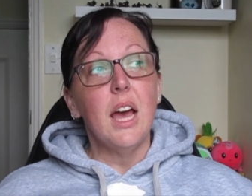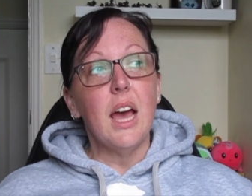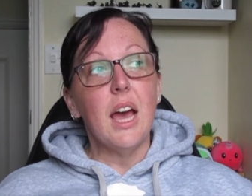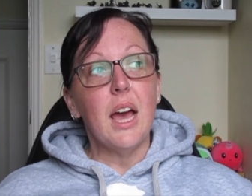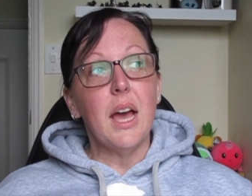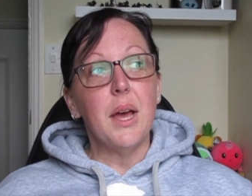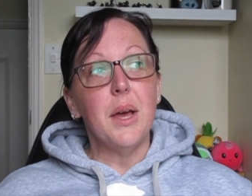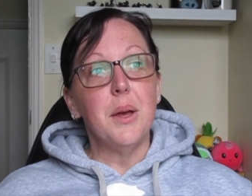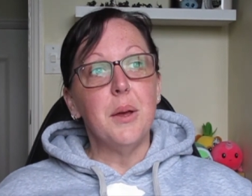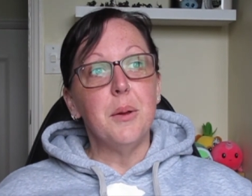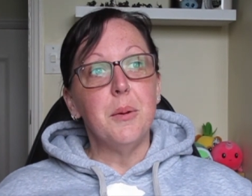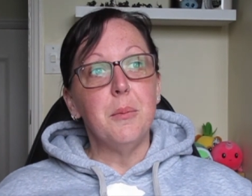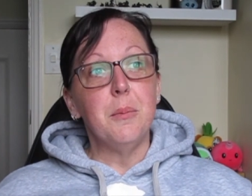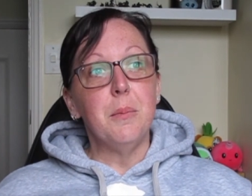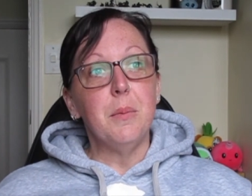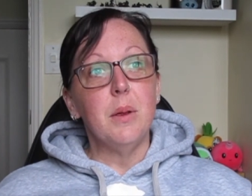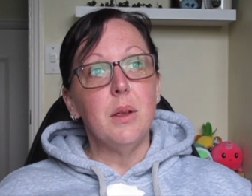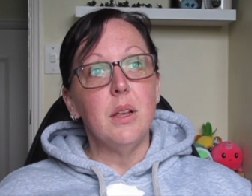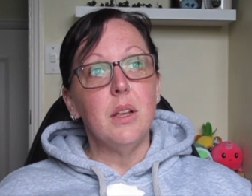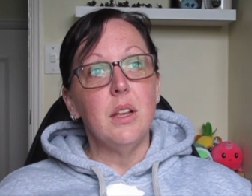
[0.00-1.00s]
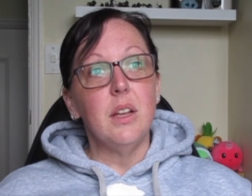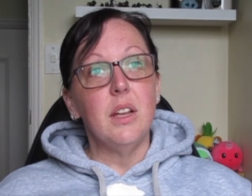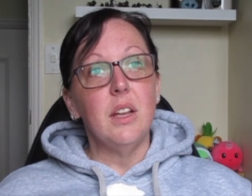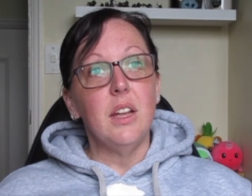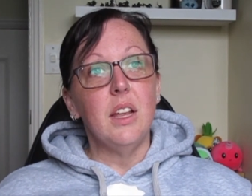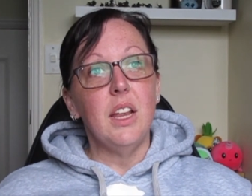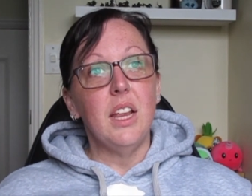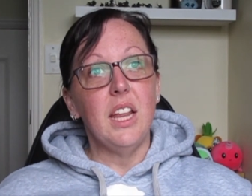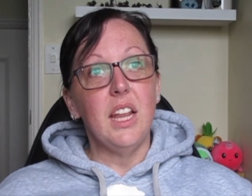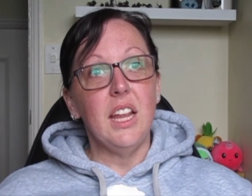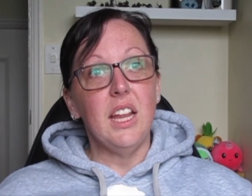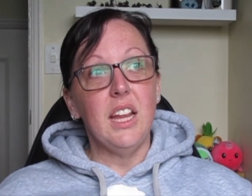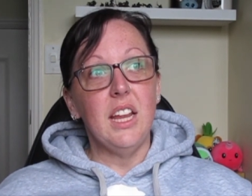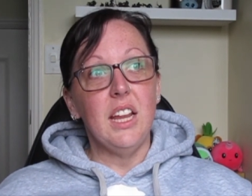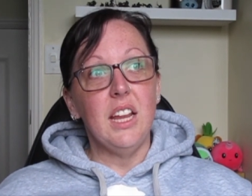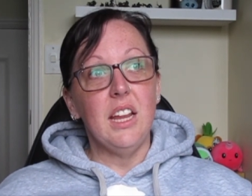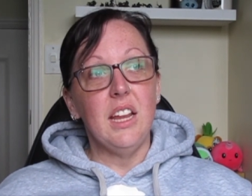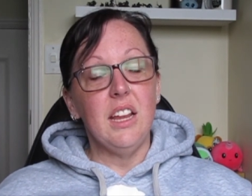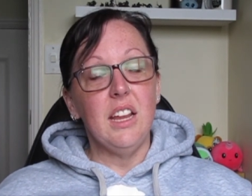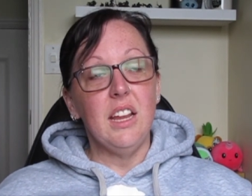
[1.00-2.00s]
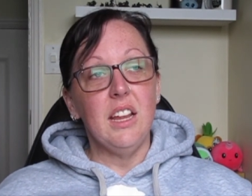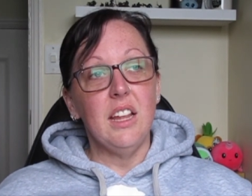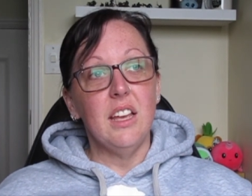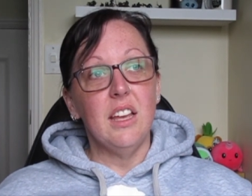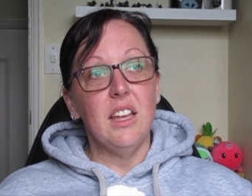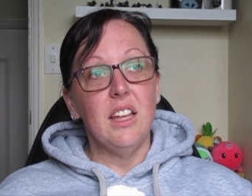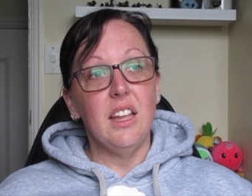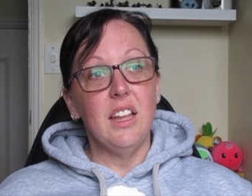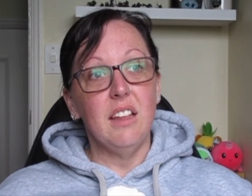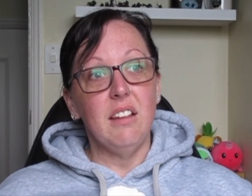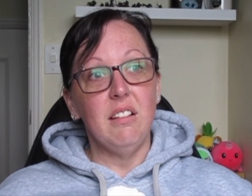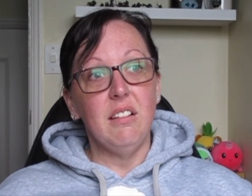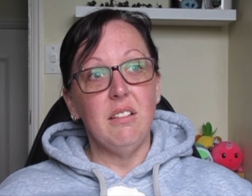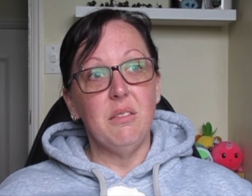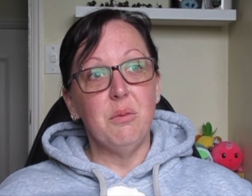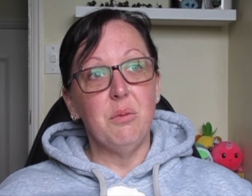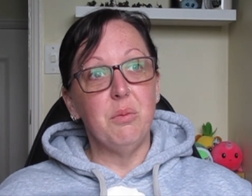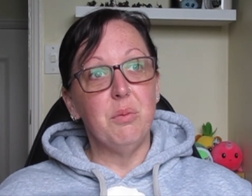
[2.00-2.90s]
Um, he he